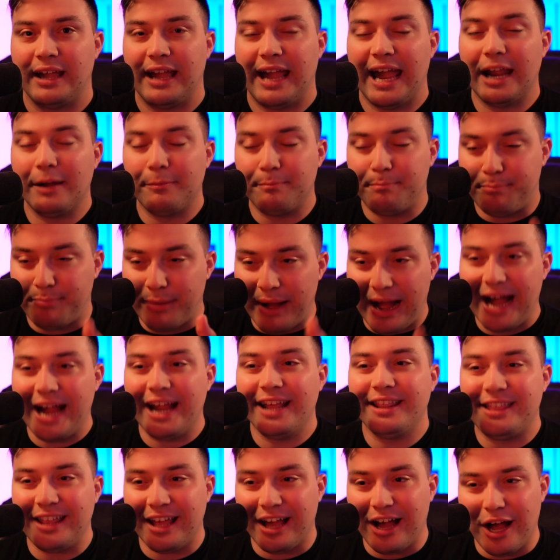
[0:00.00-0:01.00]
and
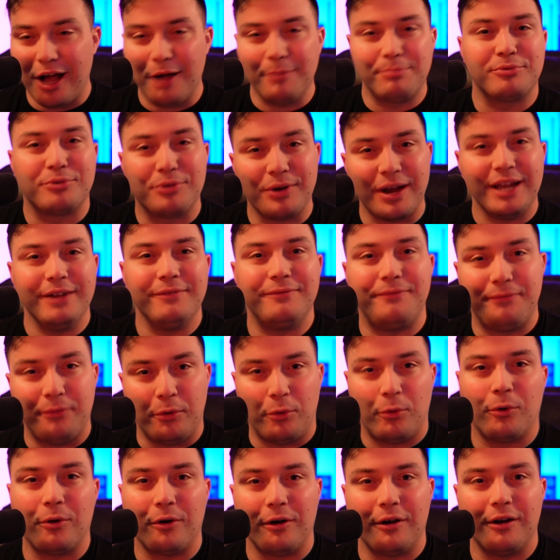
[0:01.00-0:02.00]
buy the upgrade
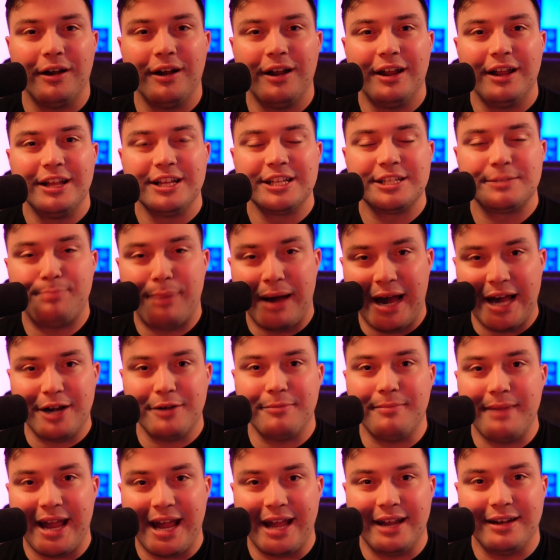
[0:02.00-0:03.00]
for
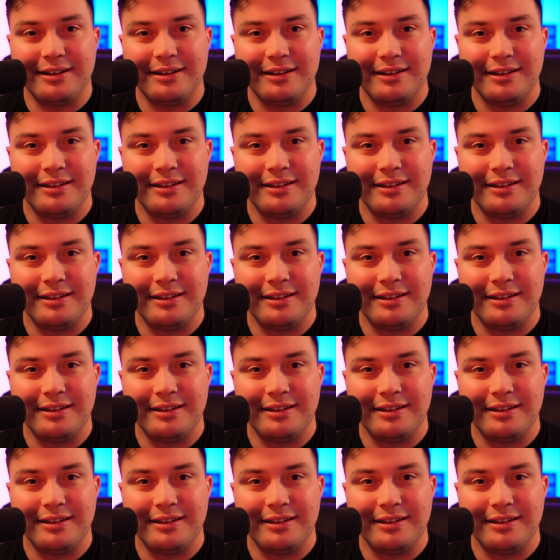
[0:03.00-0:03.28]
Spider-Man.